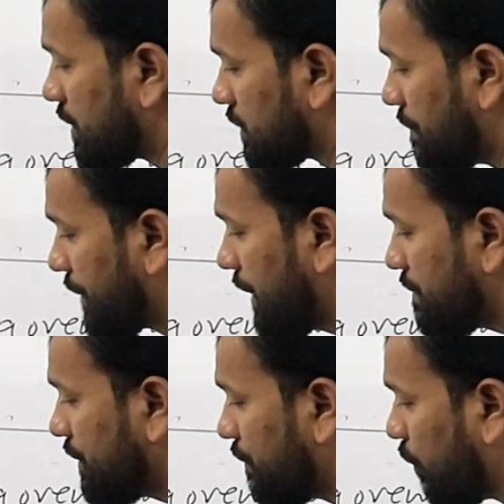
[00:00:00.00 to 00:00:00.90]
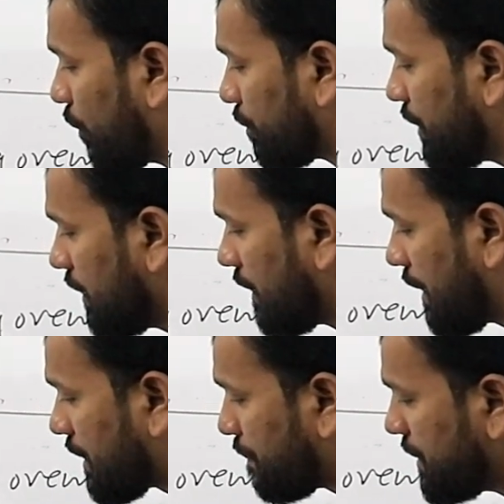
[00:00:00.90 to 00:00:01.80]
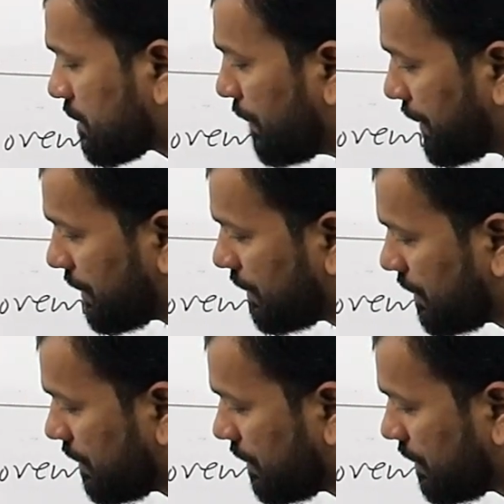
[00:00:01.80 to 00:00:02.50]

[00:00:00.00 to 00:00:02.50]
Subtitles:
sometimes they follow the replacement